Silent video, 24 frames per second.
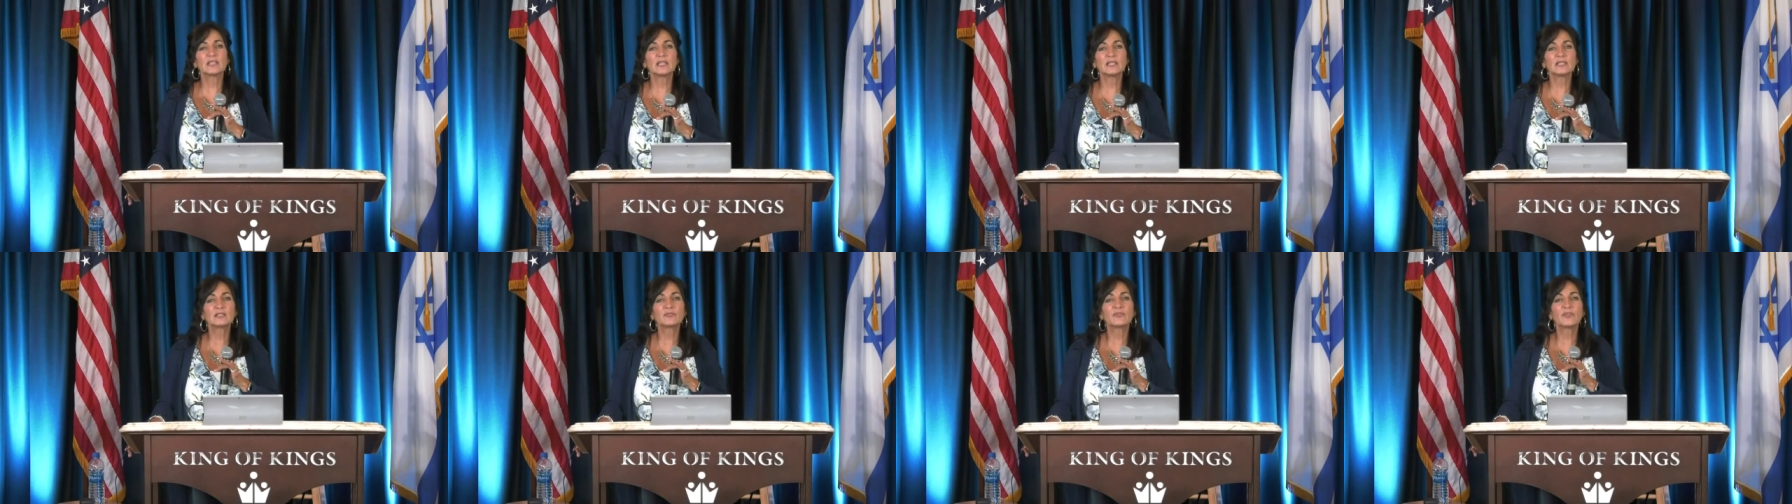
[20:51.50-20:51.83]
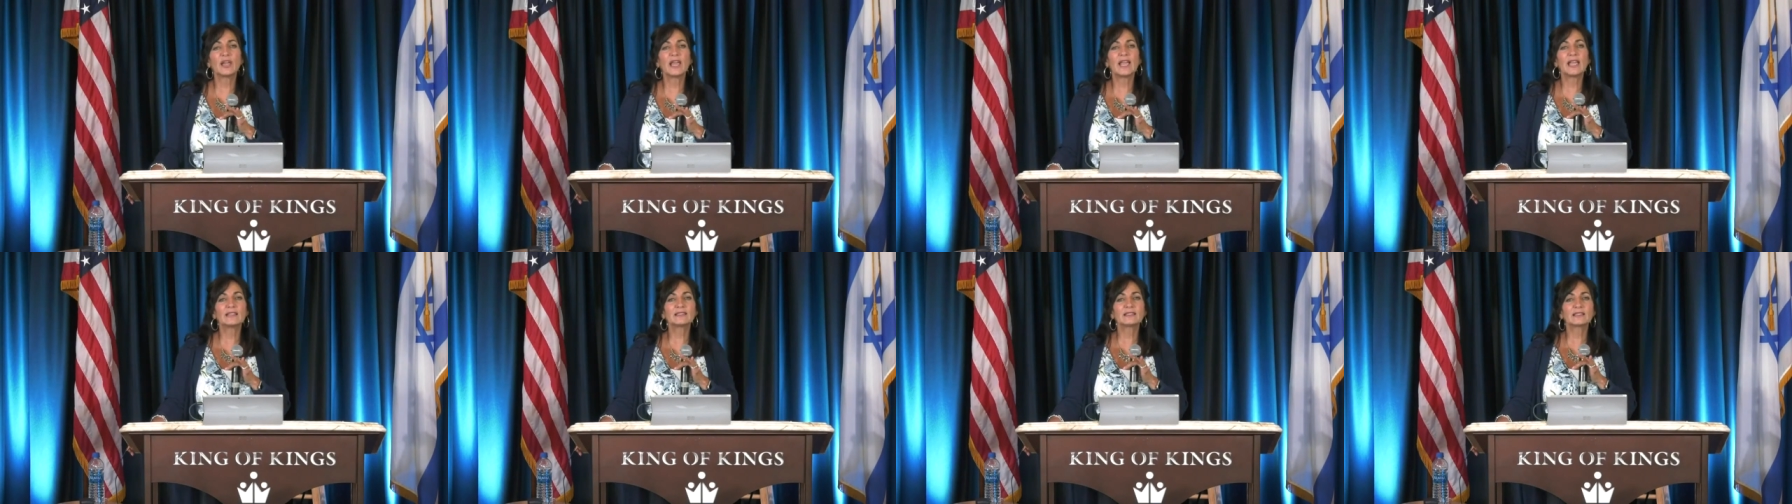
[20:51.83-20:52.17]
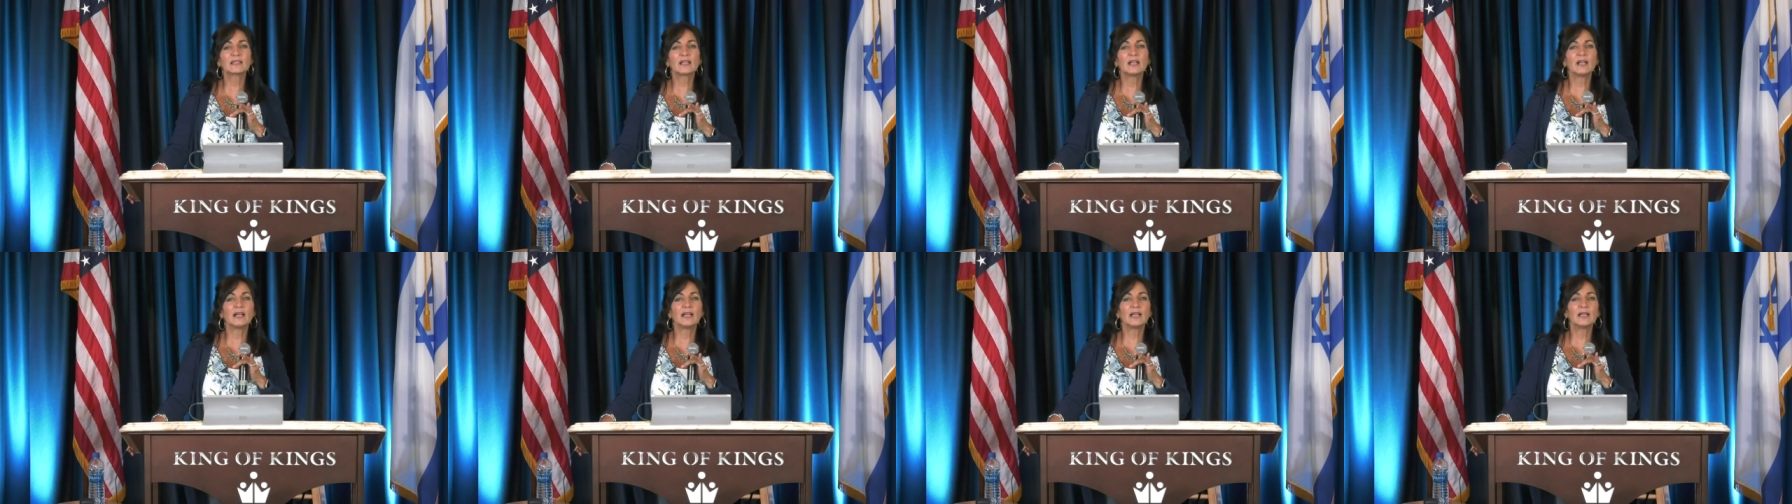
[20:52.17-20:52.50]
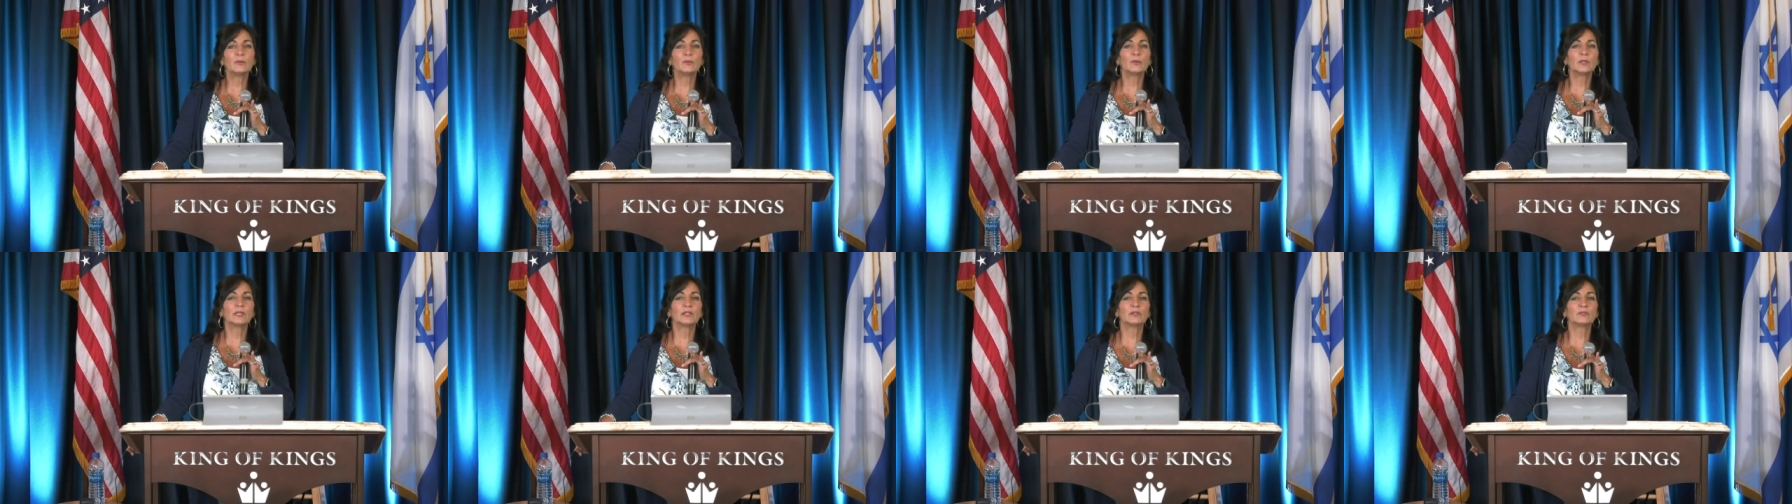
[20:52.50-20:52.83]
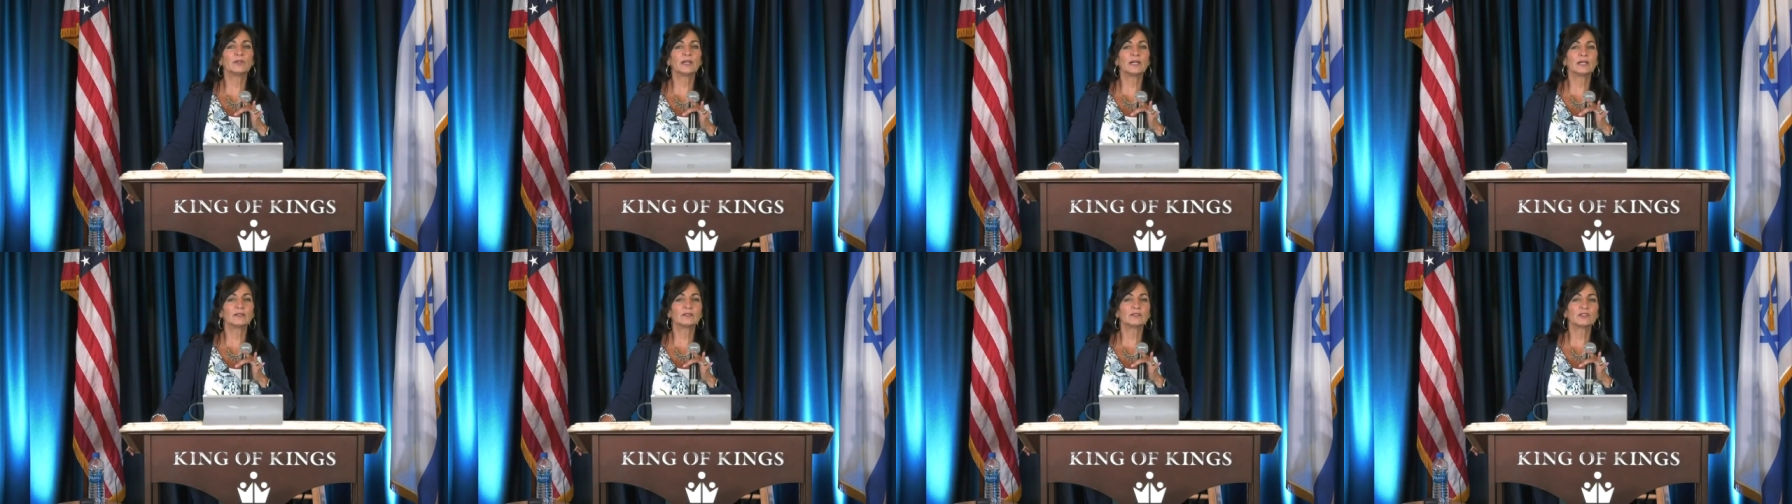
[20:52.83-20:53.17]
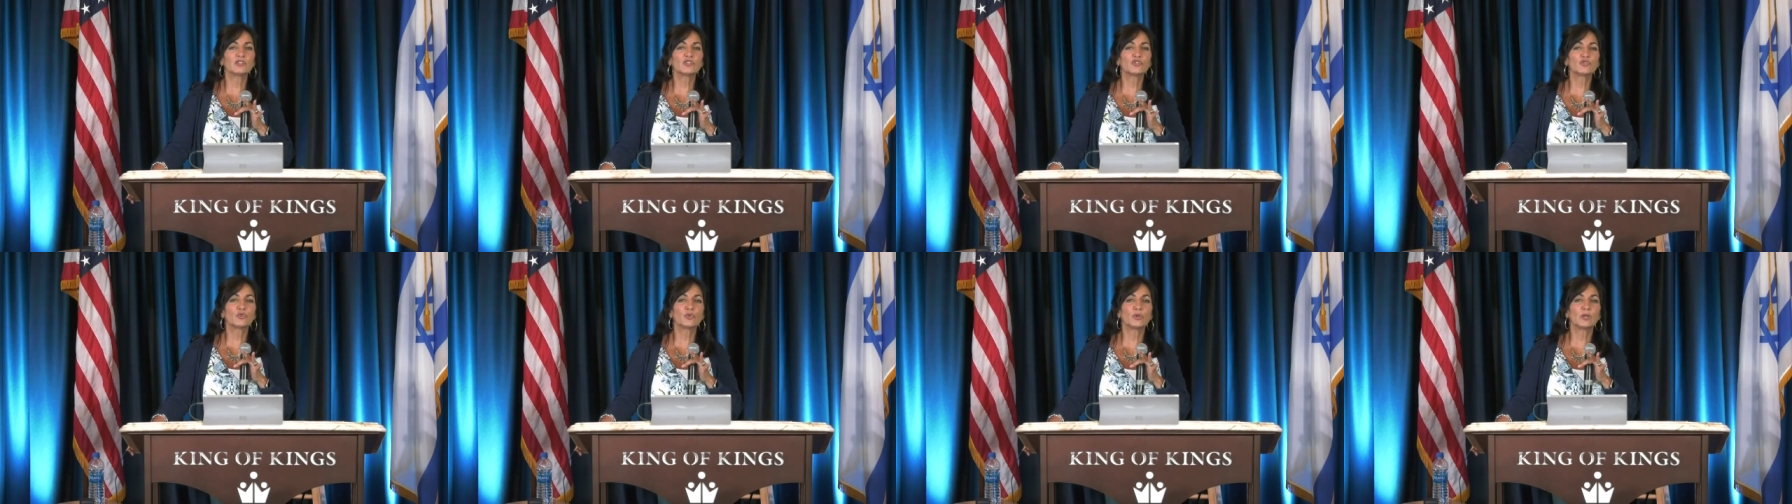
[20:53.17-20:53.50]
6 says, "For Hezekiah went
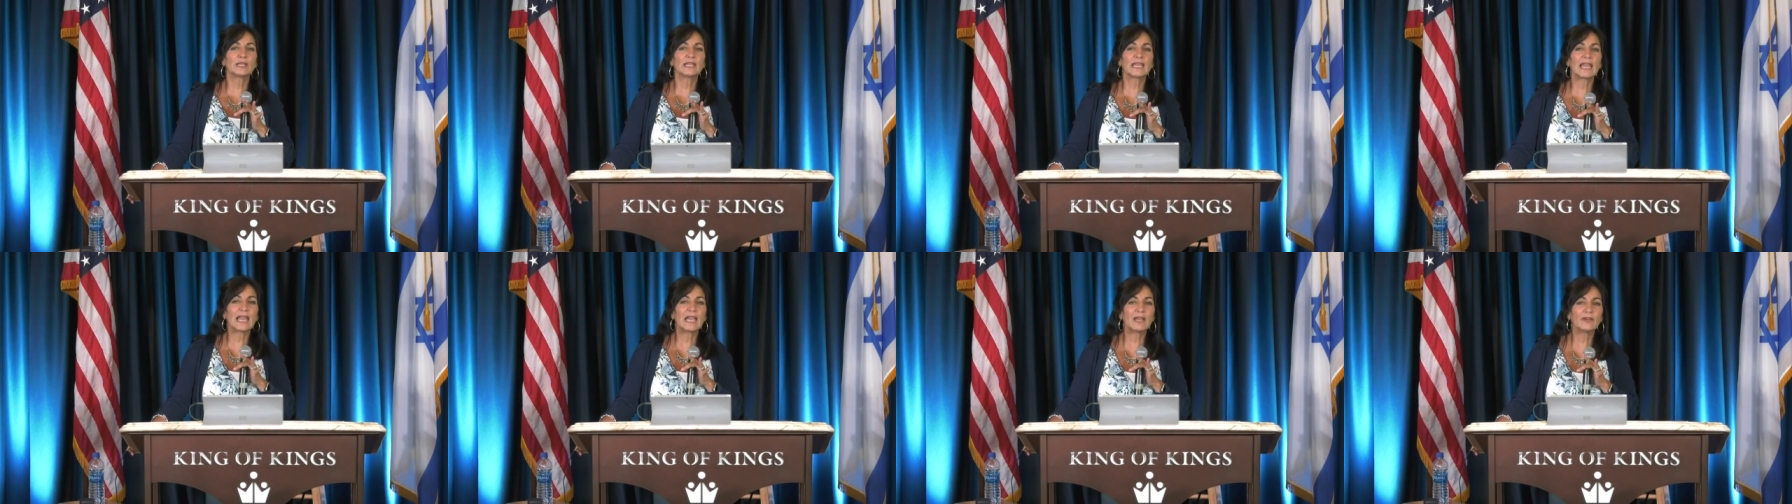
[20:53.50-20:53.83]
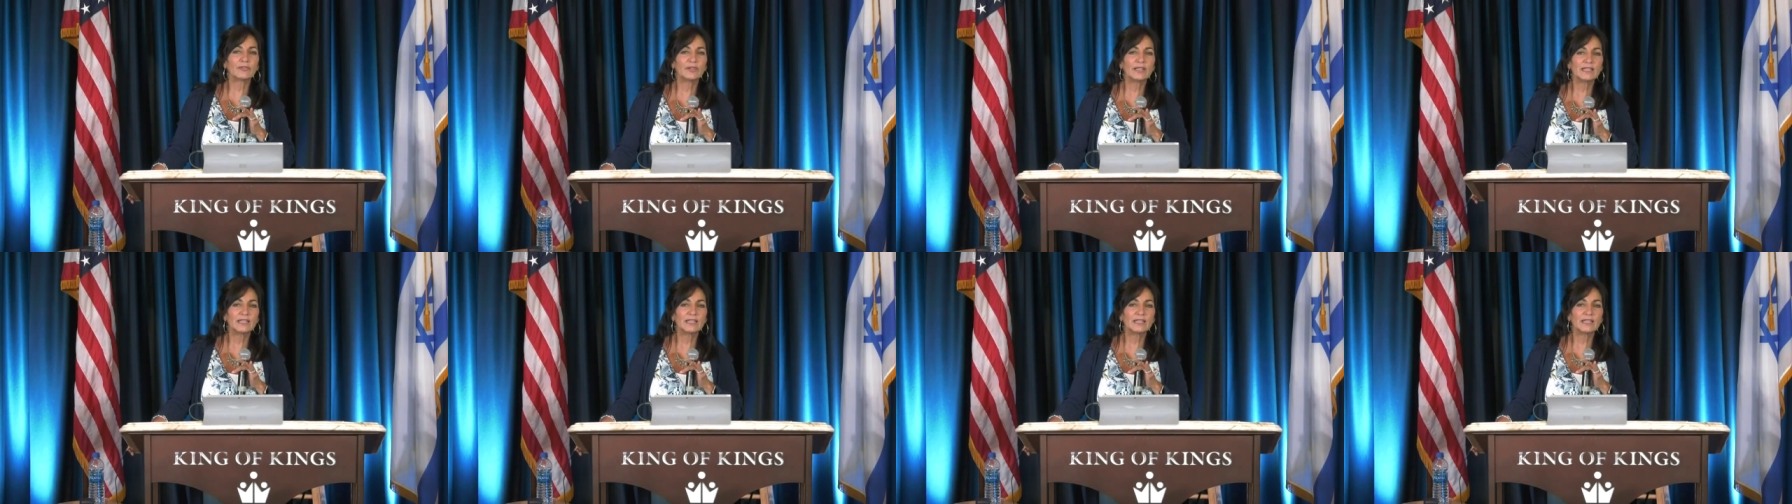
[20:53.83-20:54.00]
around destroying